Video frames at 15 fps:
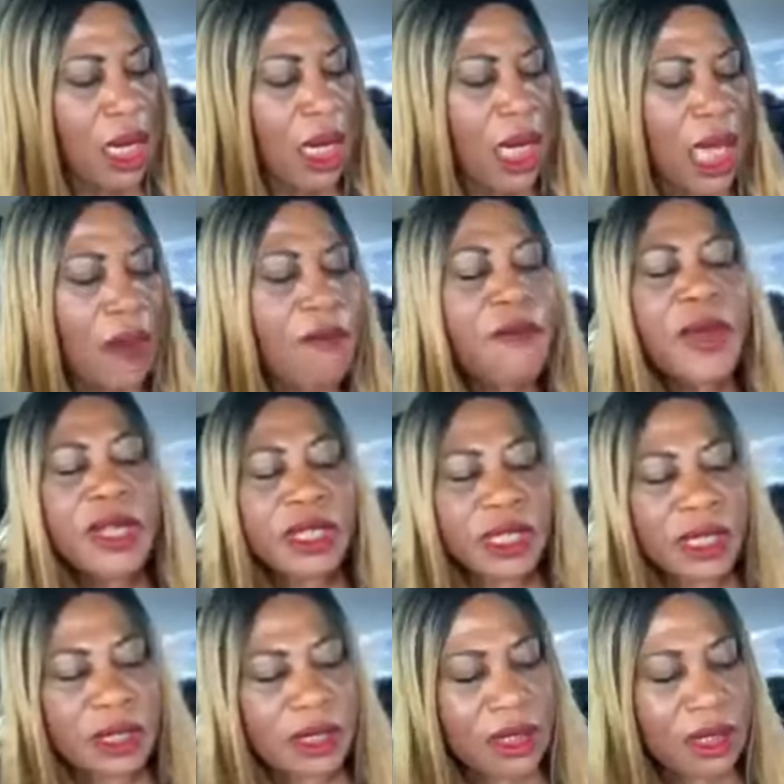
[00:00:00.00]

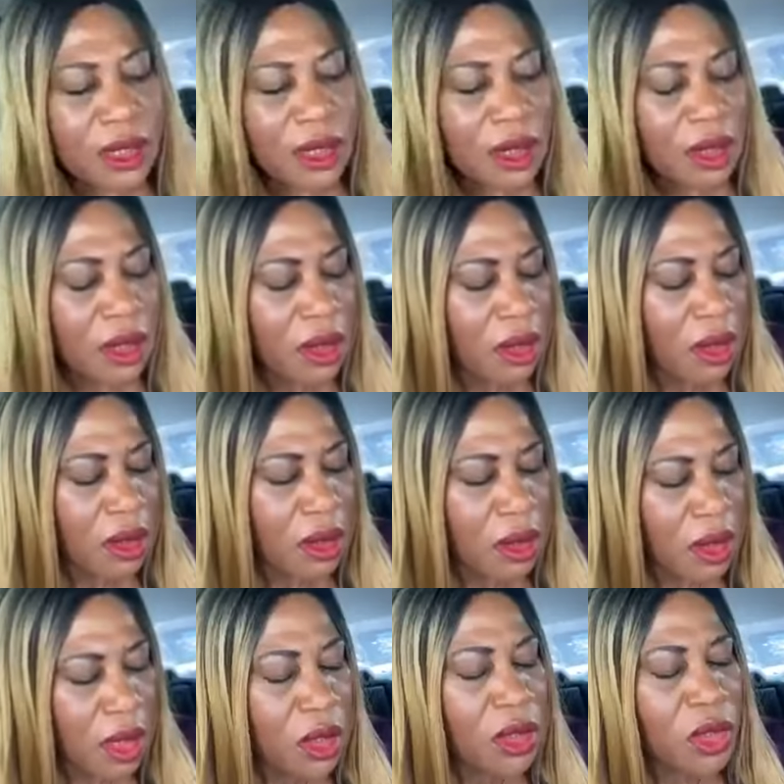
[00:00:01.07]
Ephesians
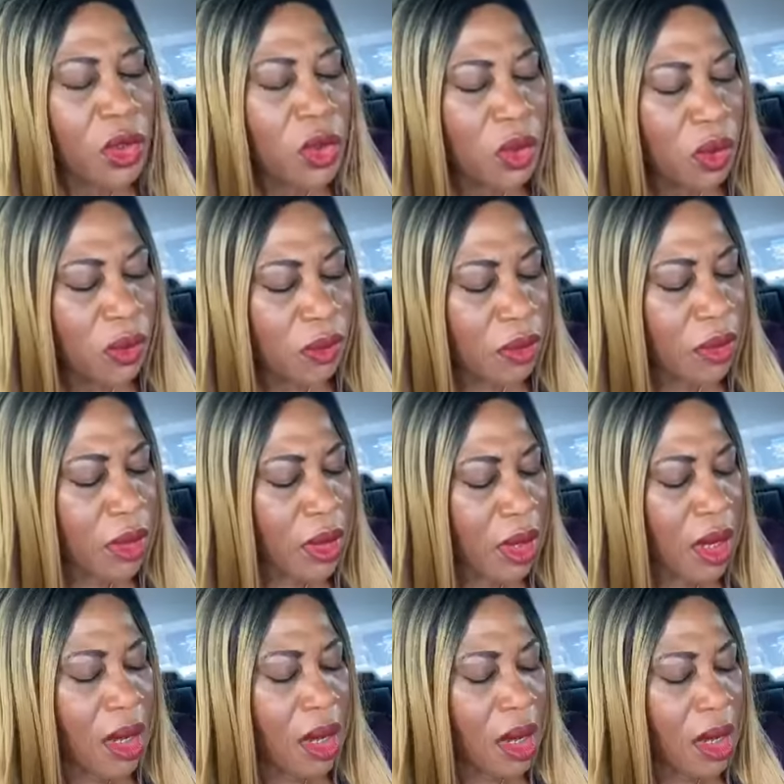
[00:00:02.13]
2,
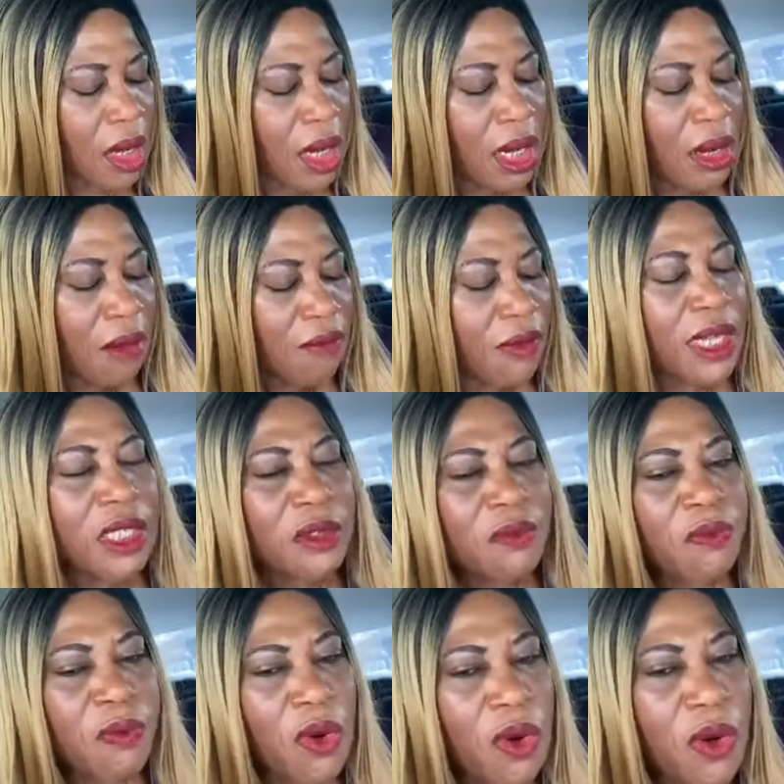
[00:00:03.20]
verse
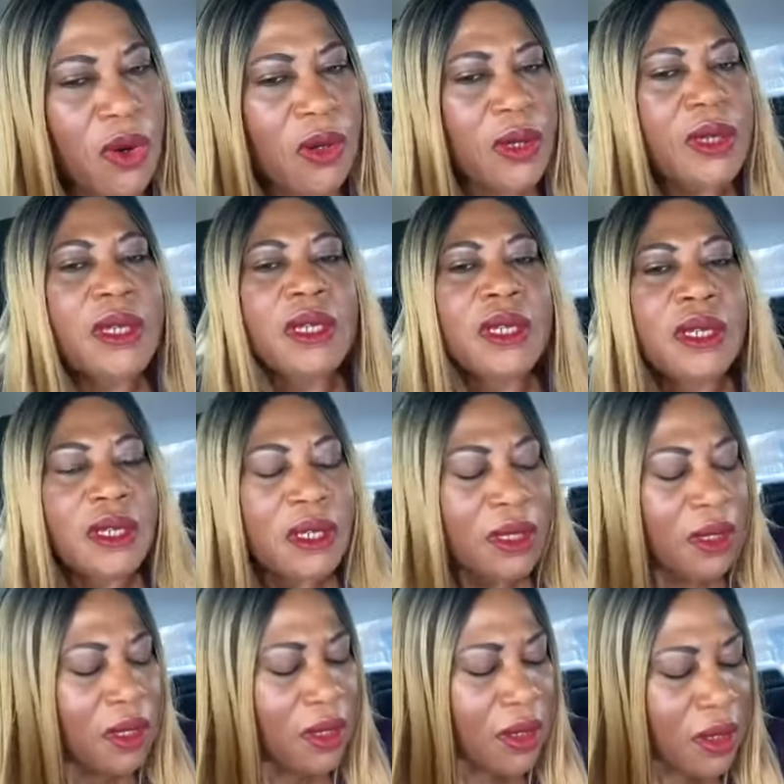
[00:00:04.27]
4
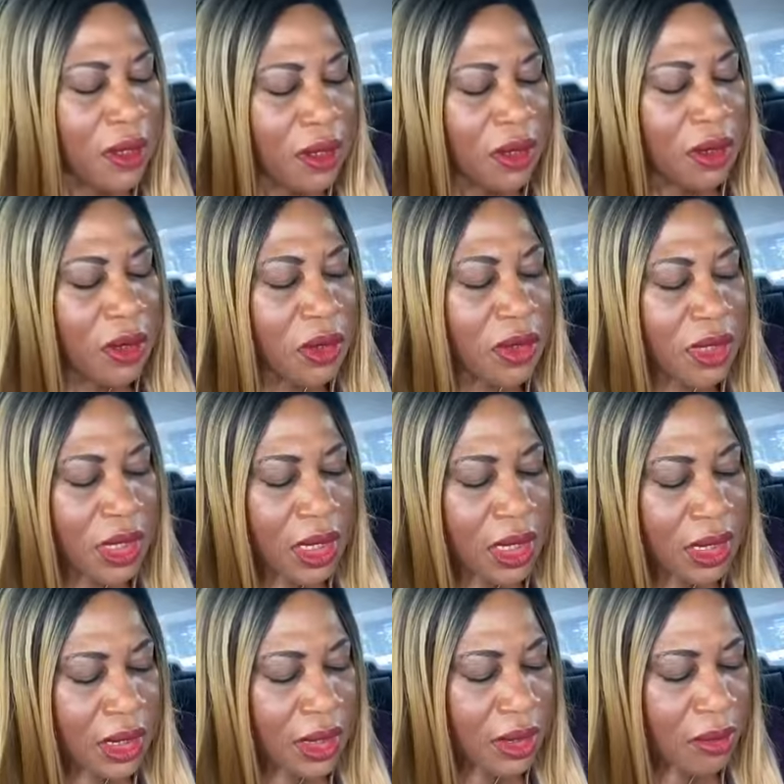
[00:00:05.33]
to
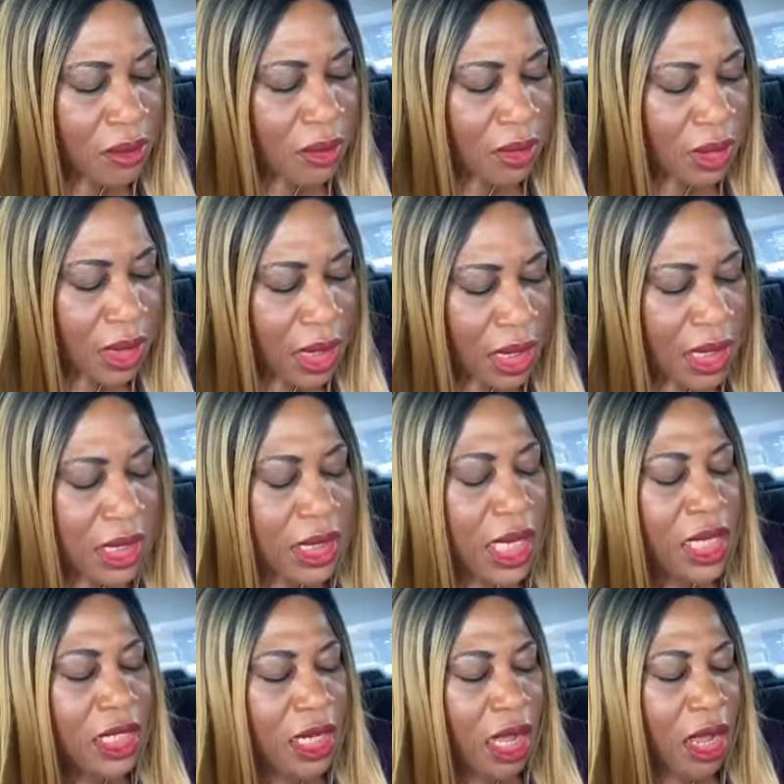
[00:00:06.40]
6. It
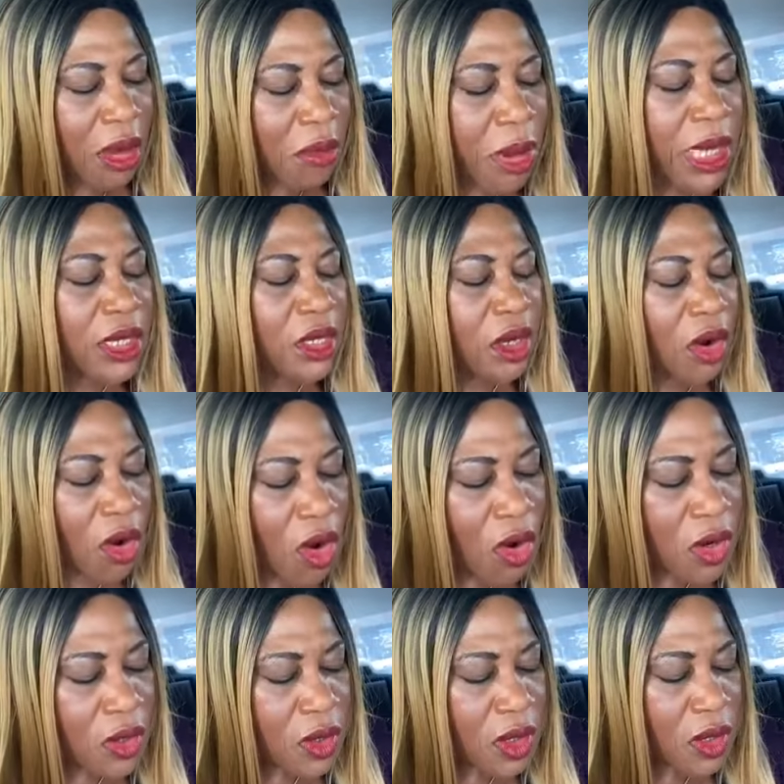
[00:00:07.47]
says, But
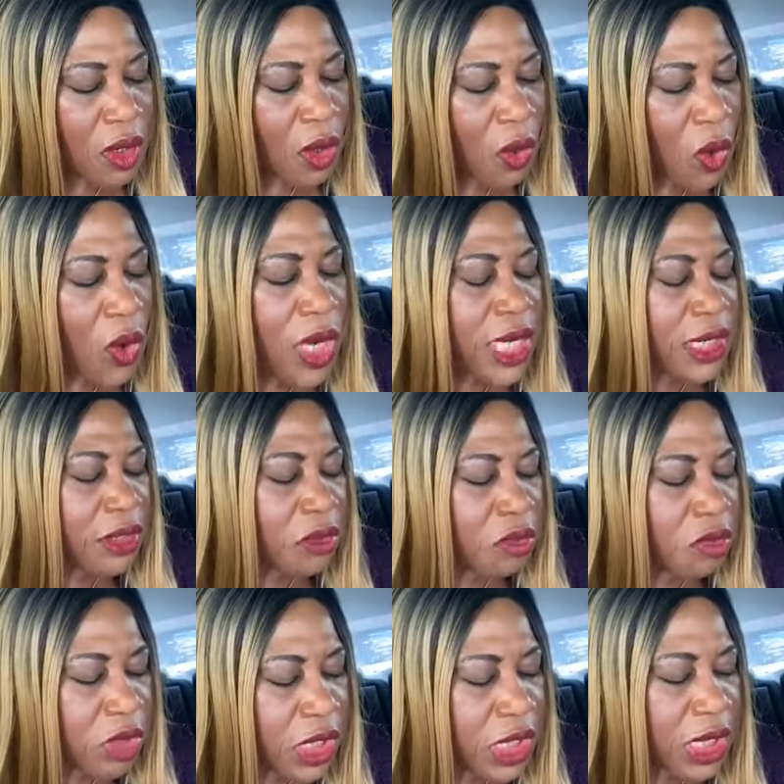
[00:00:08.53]
God, who is
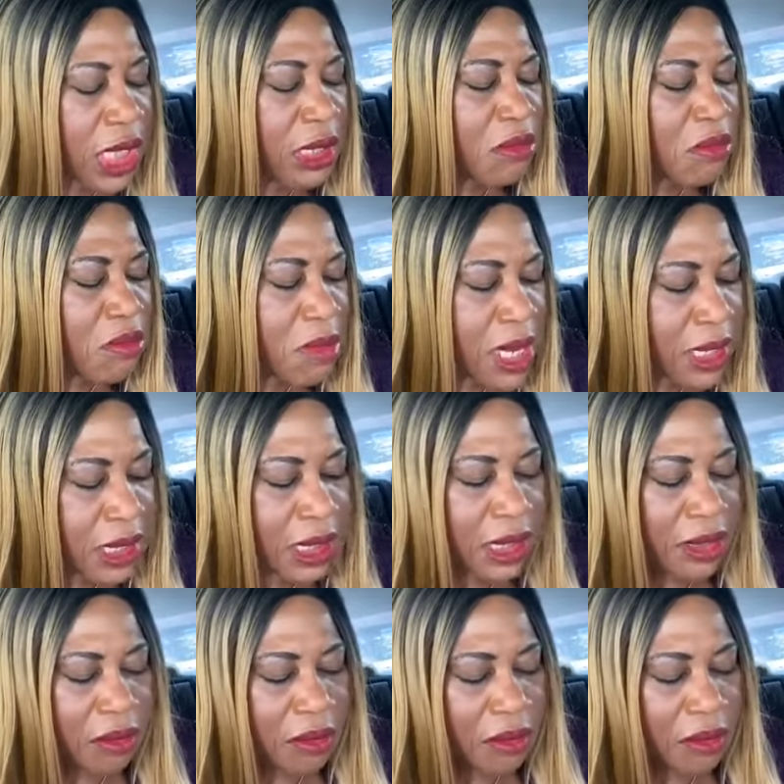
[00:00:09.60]
rich in mercy,